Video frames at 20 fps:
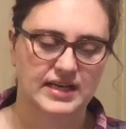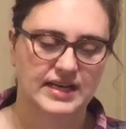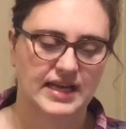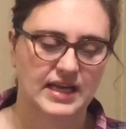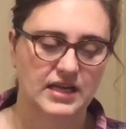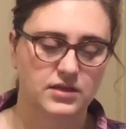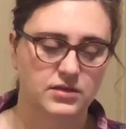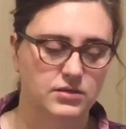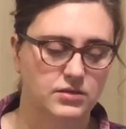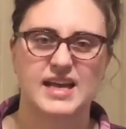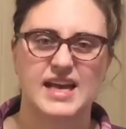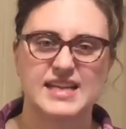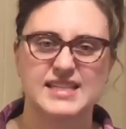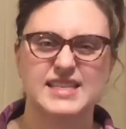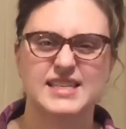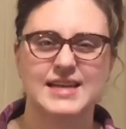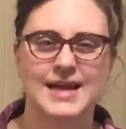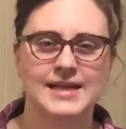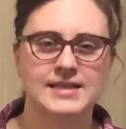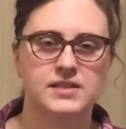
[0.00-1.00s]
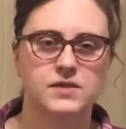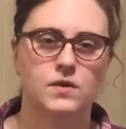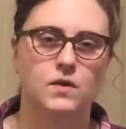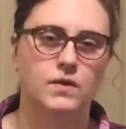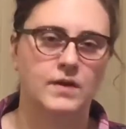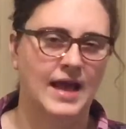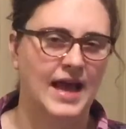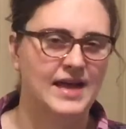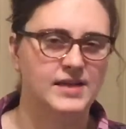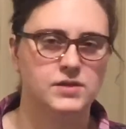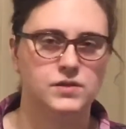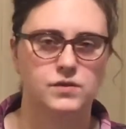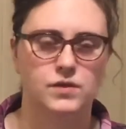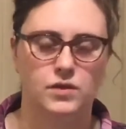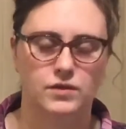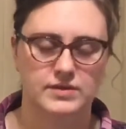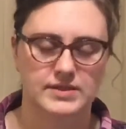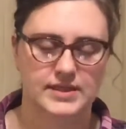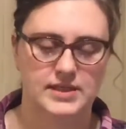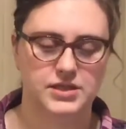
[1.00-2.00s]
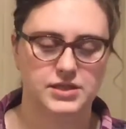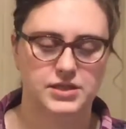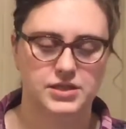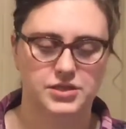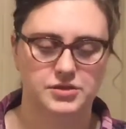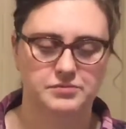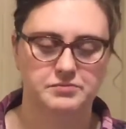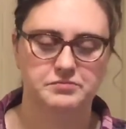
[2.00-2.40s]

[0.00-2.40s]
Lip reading: neat. It's a nice little casserole dish.